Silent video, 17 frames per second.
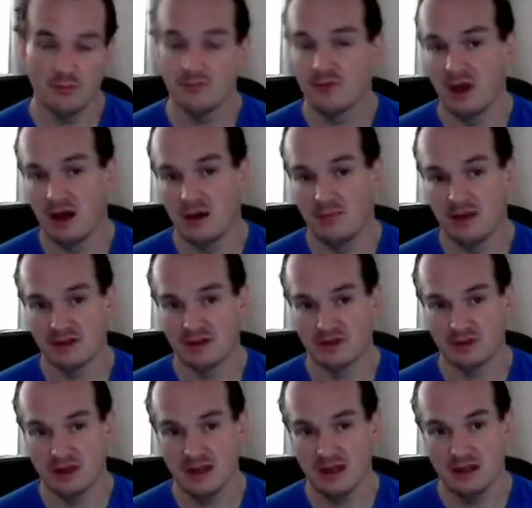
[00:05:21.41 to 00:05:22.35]
that's
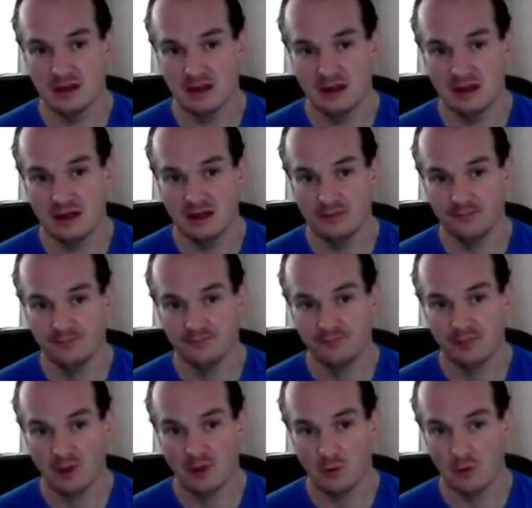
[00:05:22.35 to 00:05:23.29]
okay.
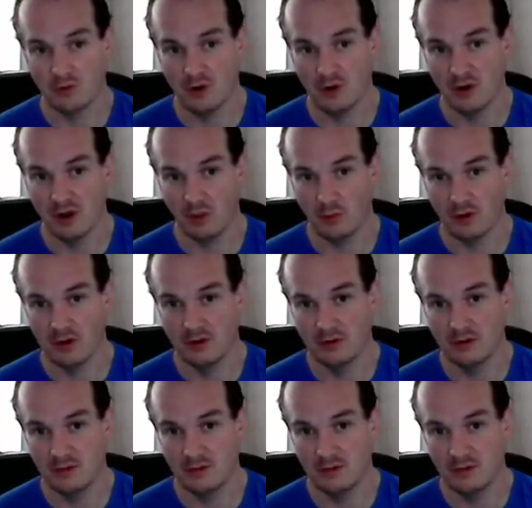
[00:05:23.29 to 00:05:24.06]
We'll throw another one.